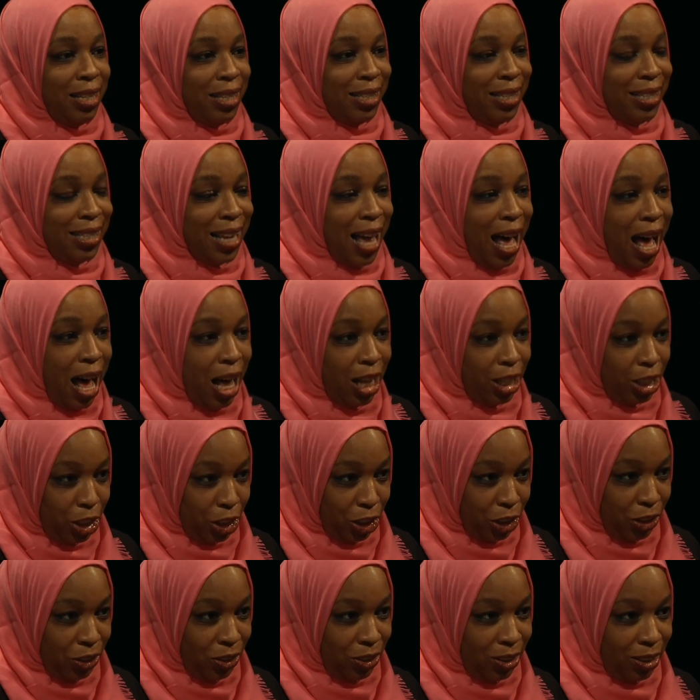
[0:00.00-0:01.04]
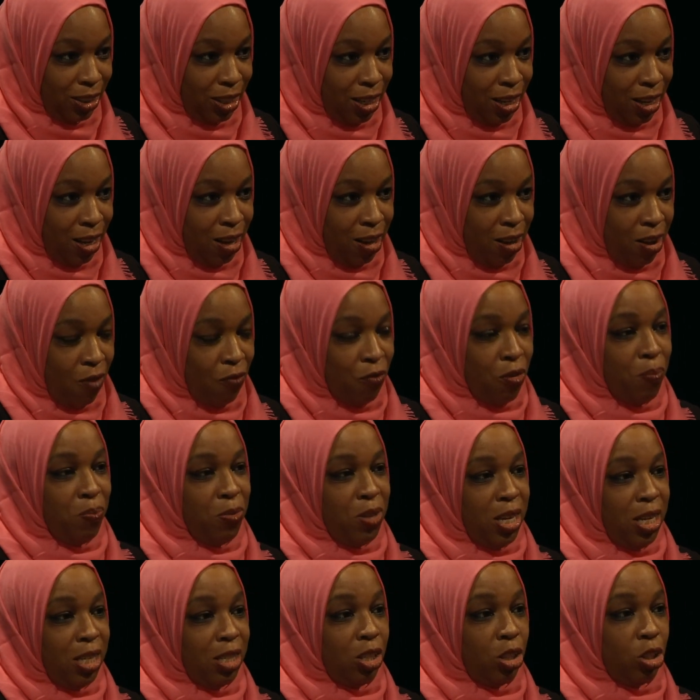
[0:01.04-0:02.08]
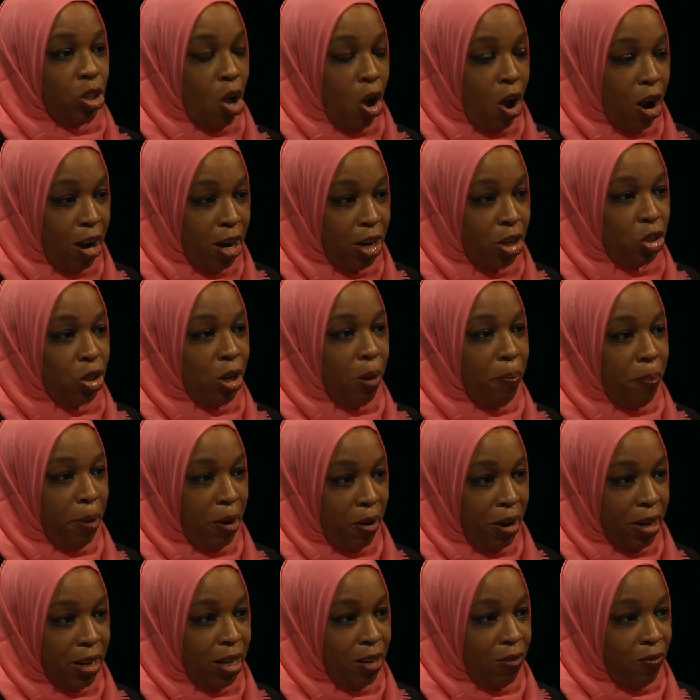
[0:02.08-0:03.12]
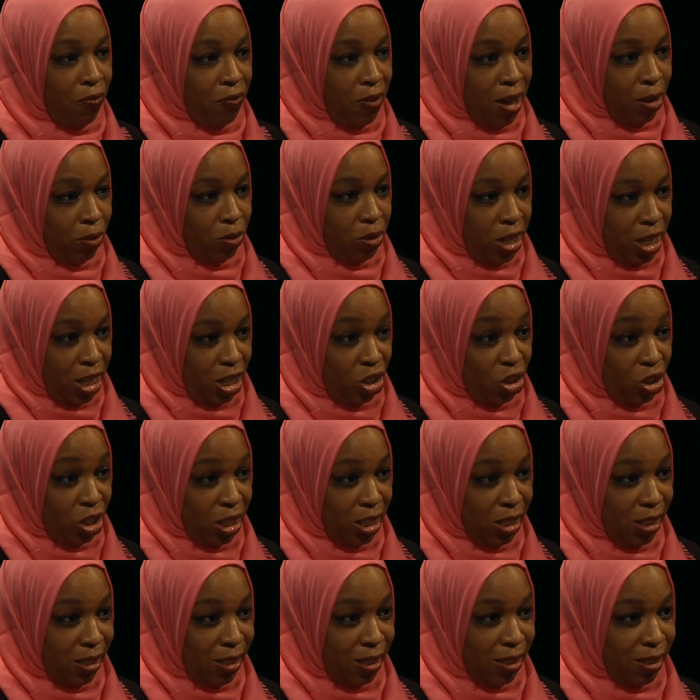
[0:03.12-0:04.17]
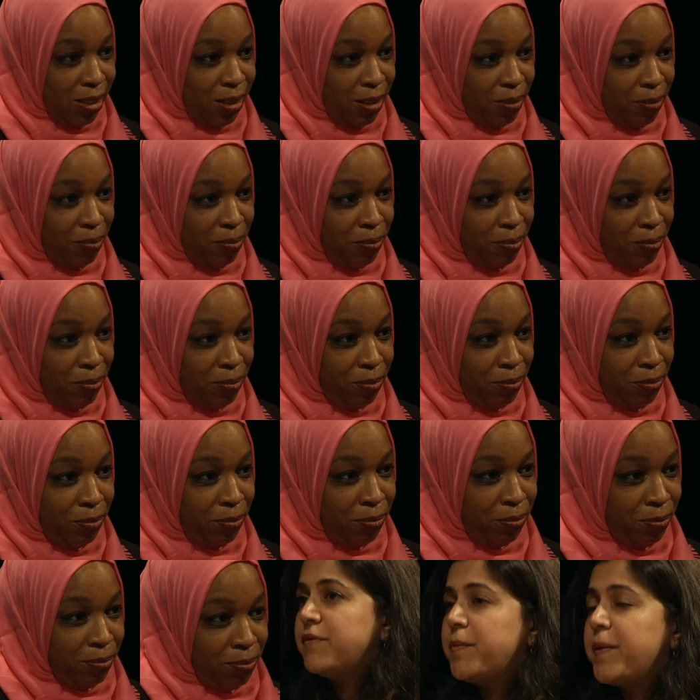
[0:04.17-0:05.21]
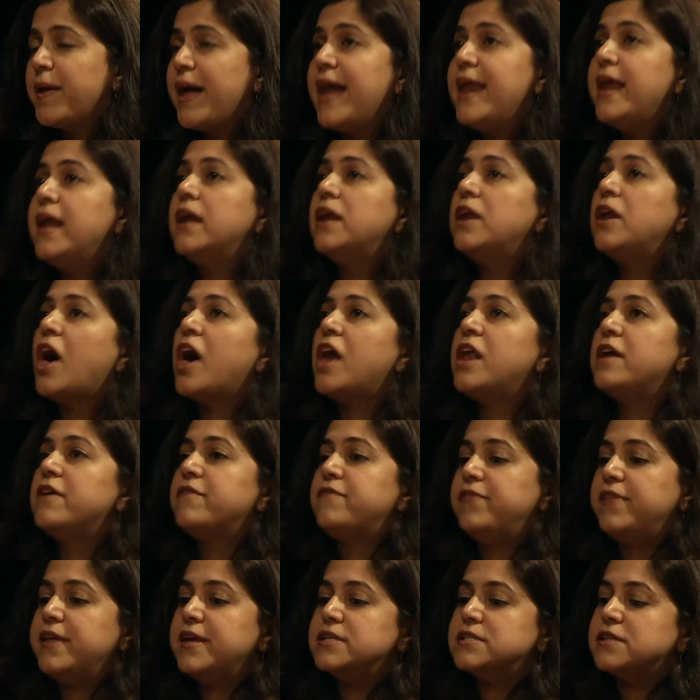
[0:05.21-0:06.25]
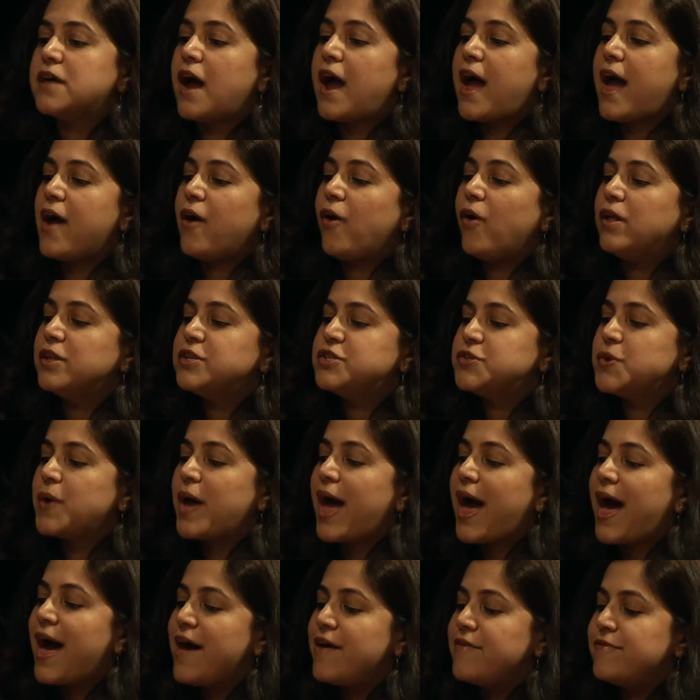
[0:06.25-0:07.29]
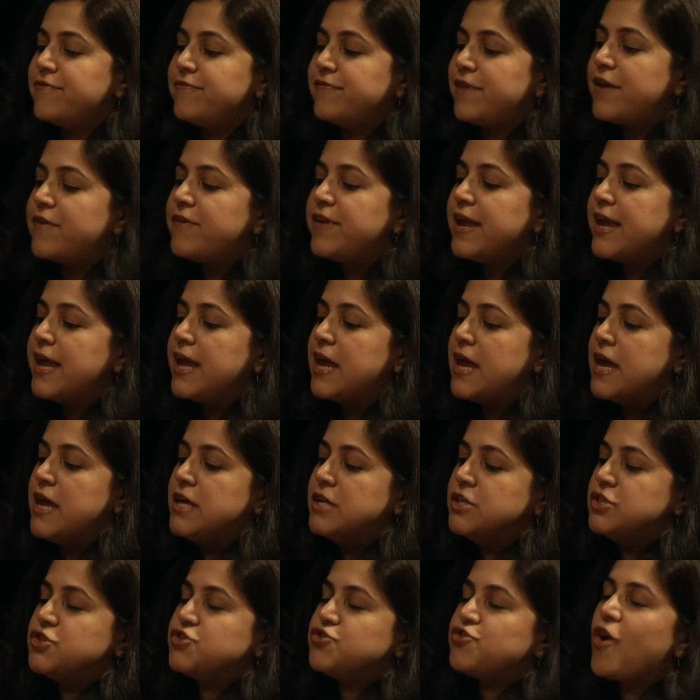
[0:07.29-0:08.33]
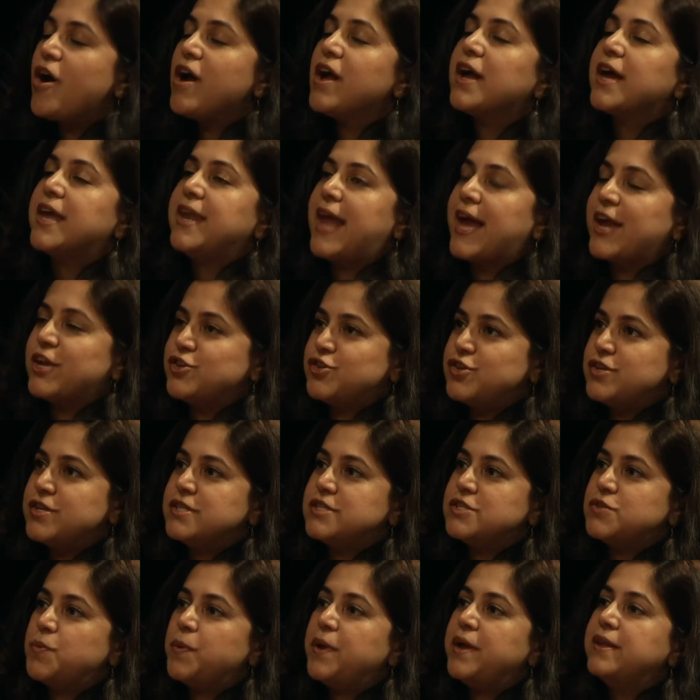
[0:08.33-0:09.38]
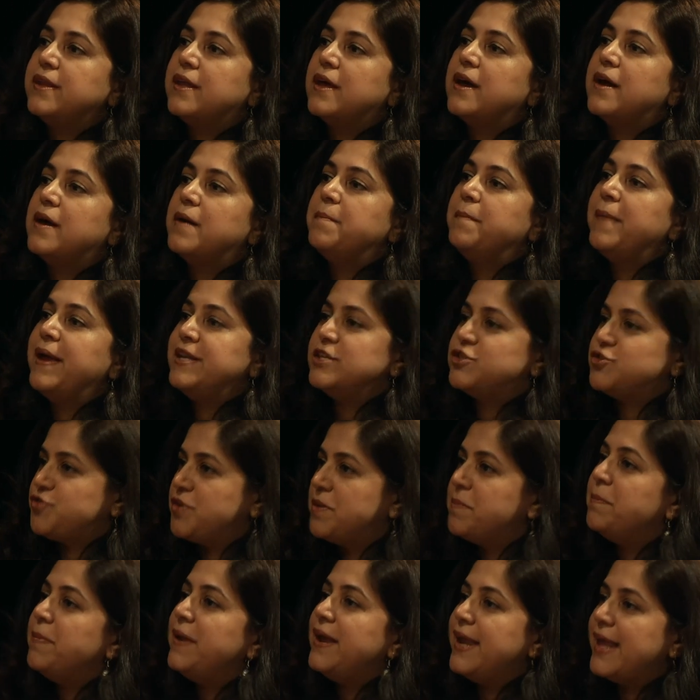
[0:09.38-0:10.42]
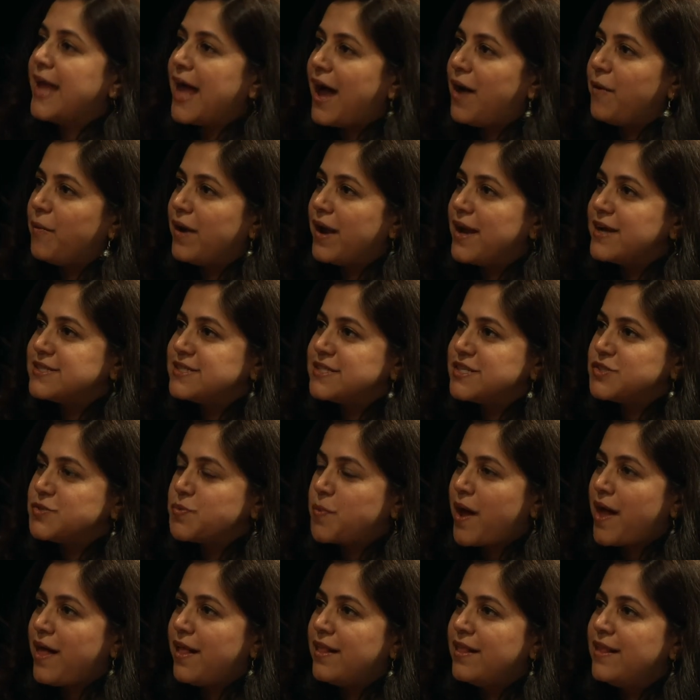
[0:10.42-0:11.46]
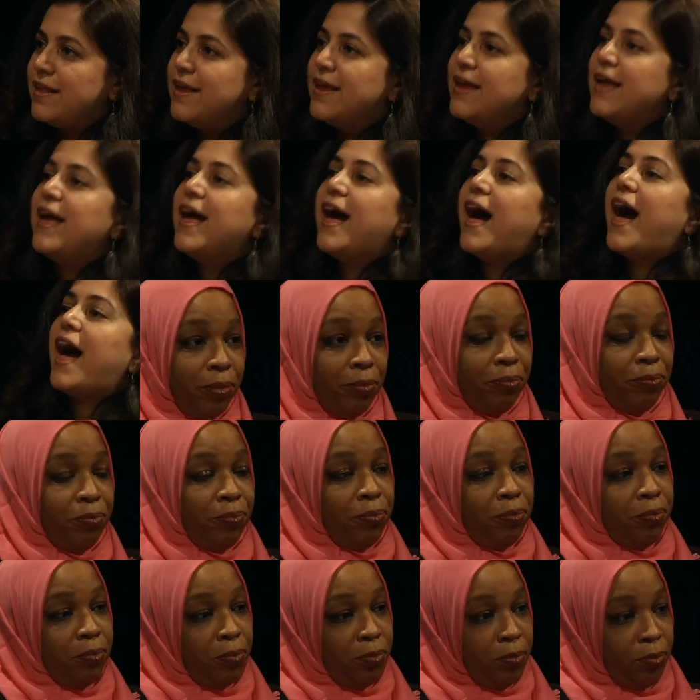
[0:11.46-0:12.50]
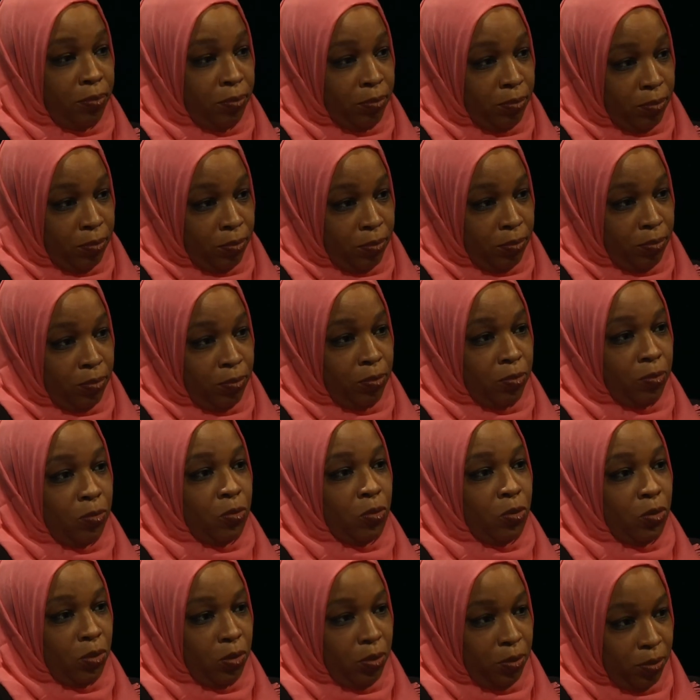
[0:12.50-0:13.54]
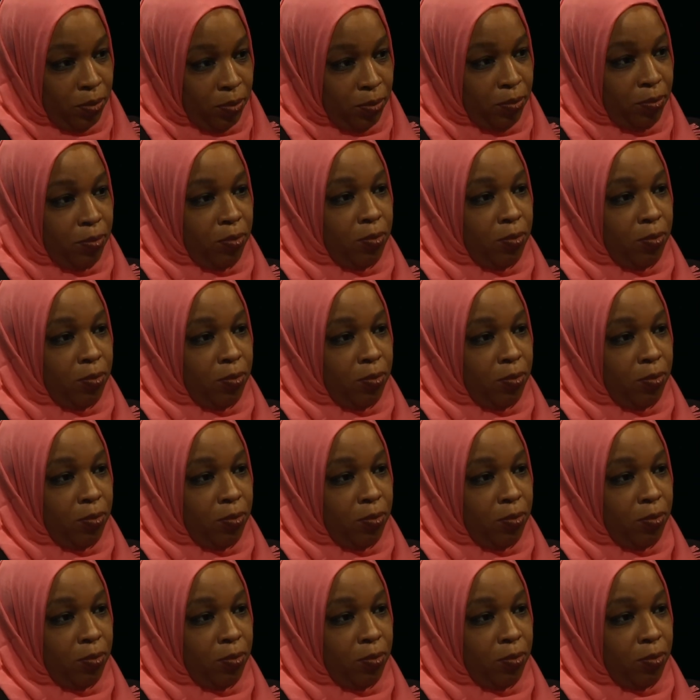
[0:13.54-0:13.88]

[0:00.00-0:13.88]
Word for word: wow. Wow. from these large American foundations. Unbelievable. And a lot of these ha also have very strong connections with mainstream media outlets yes well. and they're able to sort of perpetuate some of